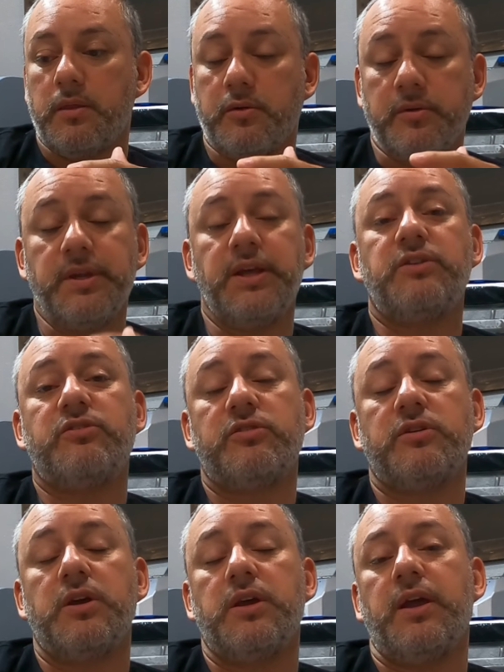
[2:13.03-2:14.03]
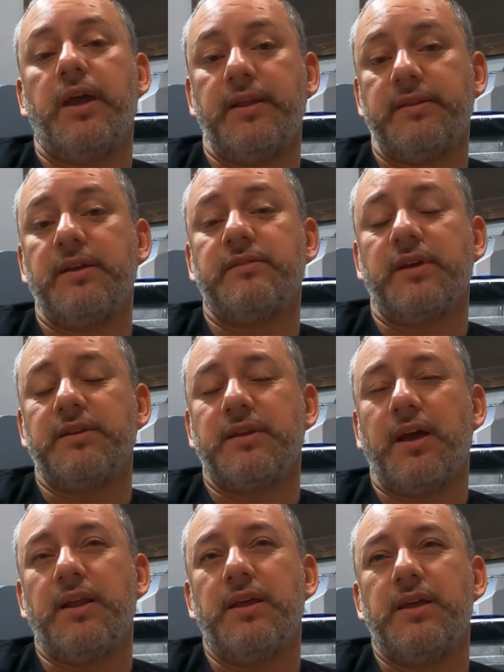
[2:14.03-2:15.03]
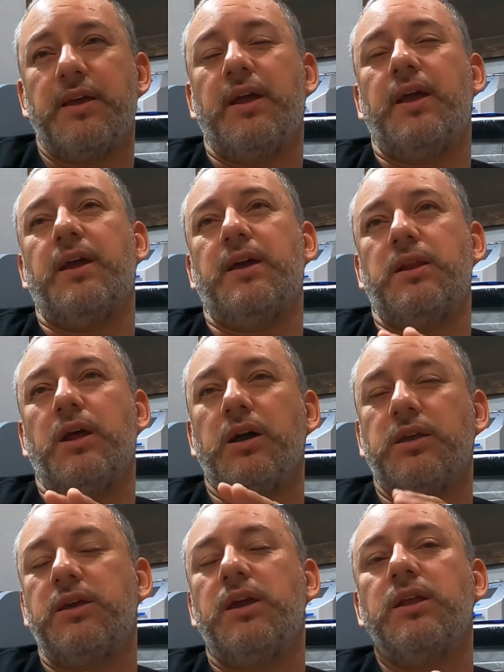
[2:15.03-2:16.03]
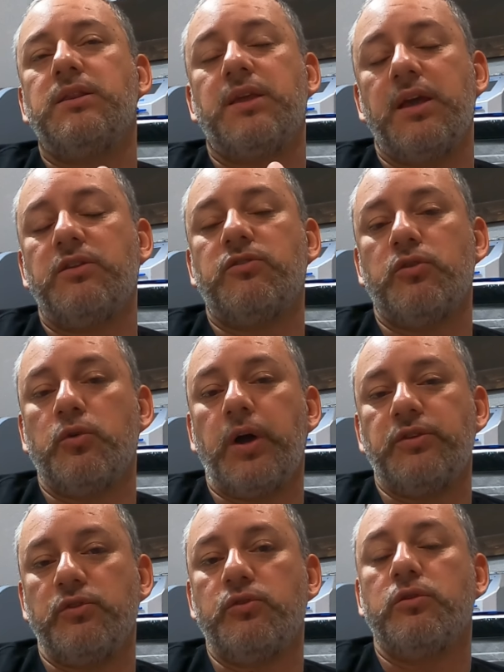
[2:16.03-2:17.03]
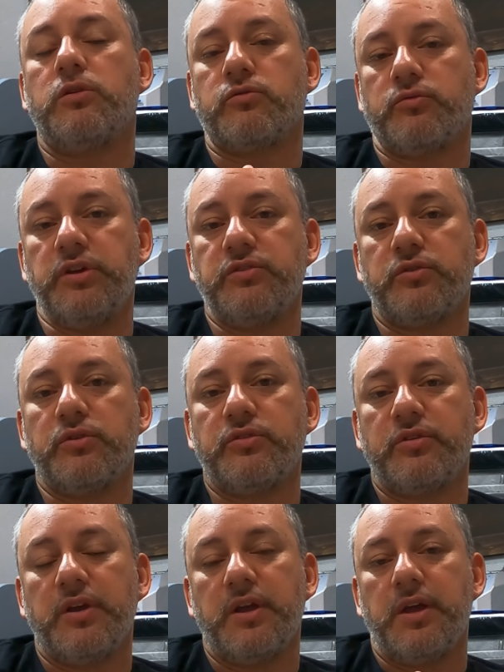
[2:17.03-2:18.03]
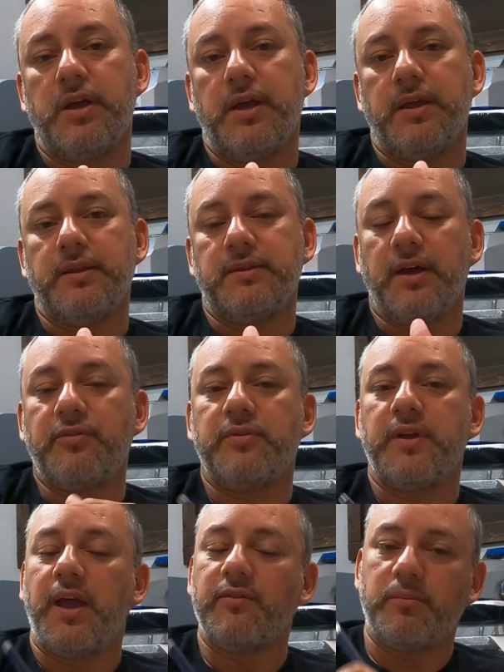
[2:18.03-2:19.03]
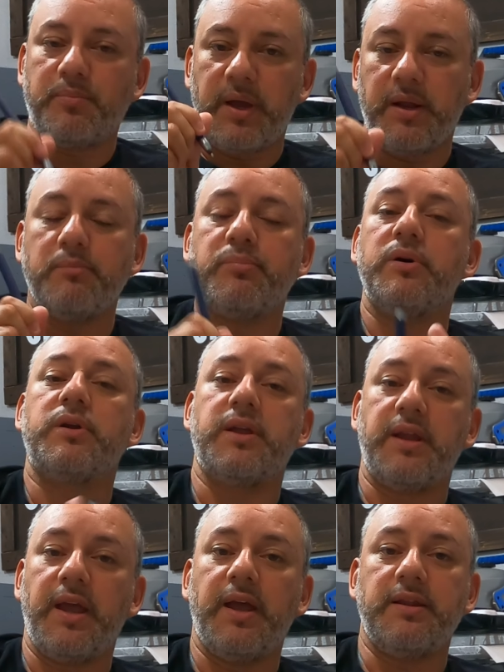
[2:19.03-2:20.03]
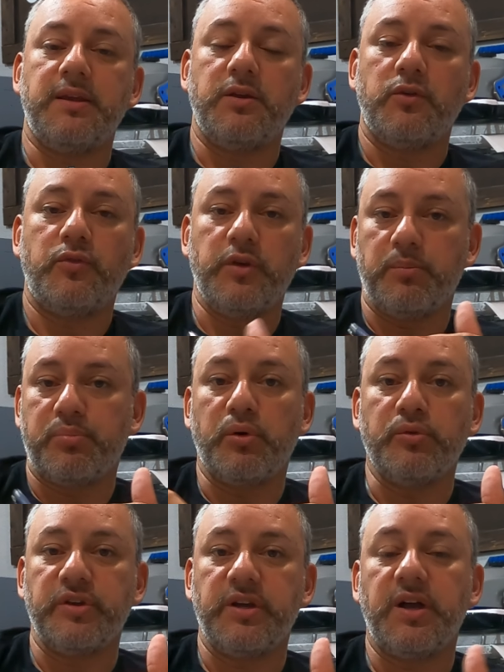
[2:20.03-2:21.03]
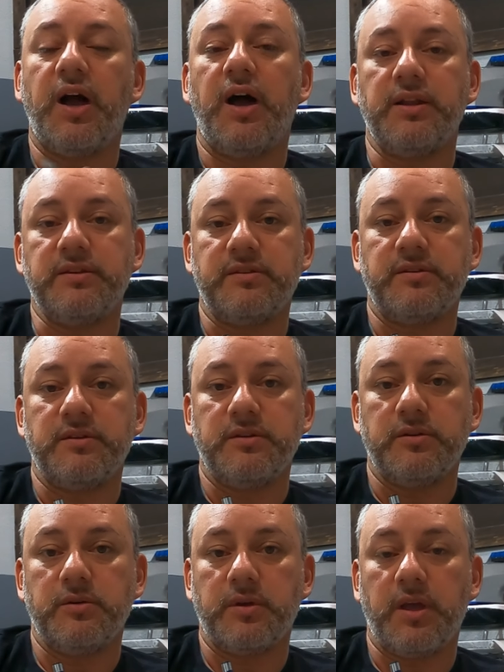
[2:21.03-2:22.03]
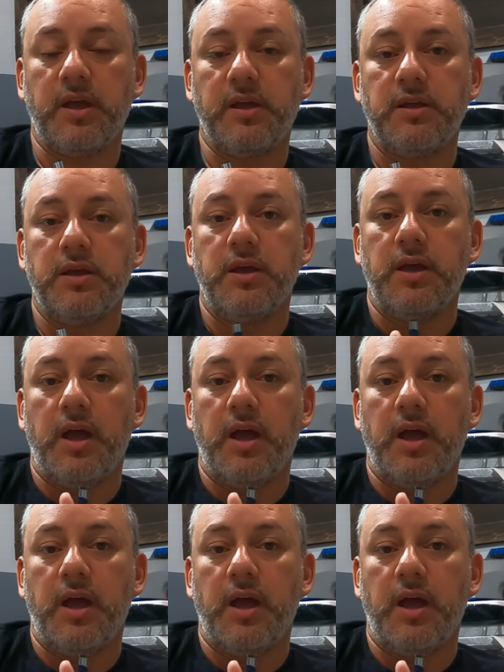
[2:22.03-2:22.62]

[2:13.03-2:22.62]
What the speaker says: their niche, and things like that. And a key thing too, as you do this research, definitely have a pen and book in handy for your pros and cons. Okay,